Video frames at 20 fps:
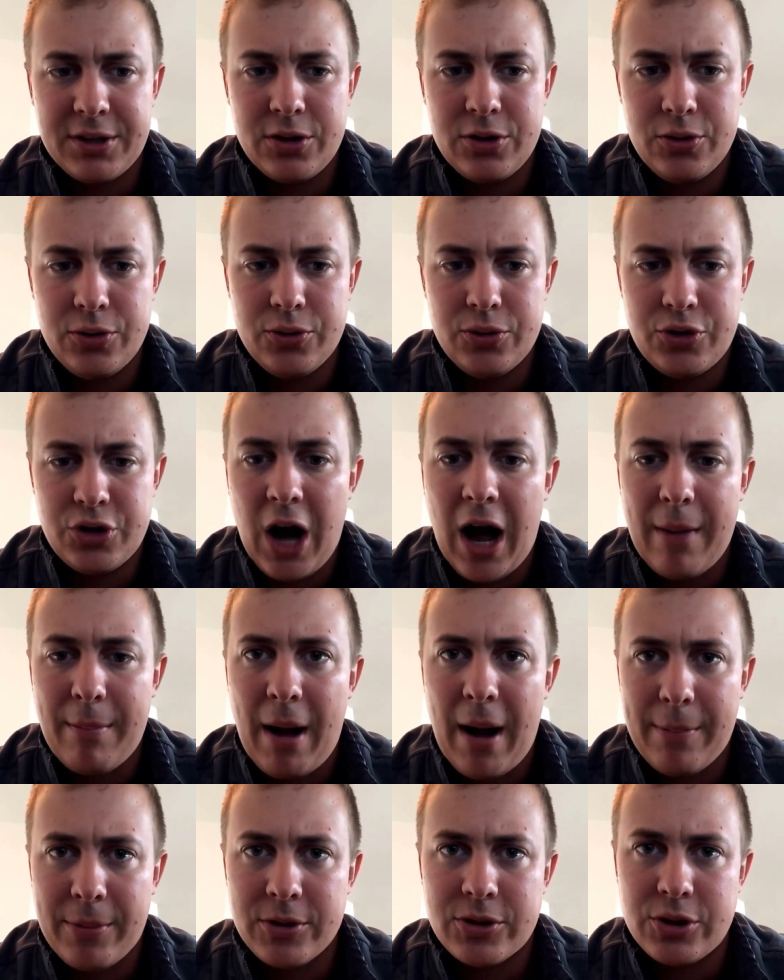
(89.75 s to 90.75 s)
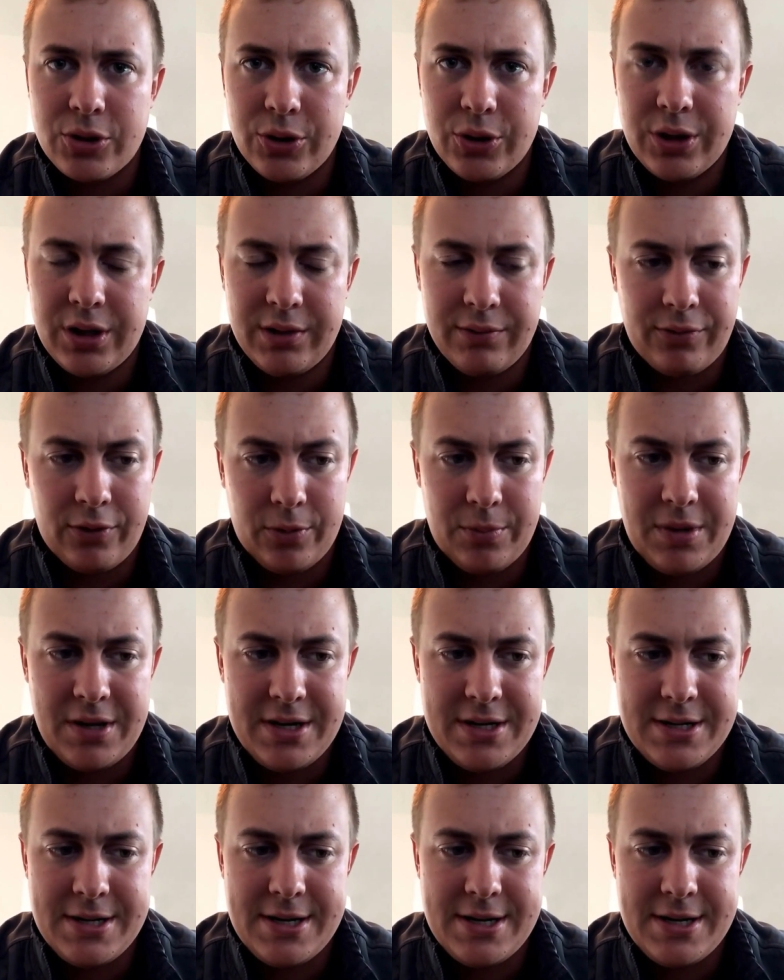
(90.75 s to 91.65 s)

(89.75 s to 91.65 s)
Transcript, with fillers: new job opportunity for me.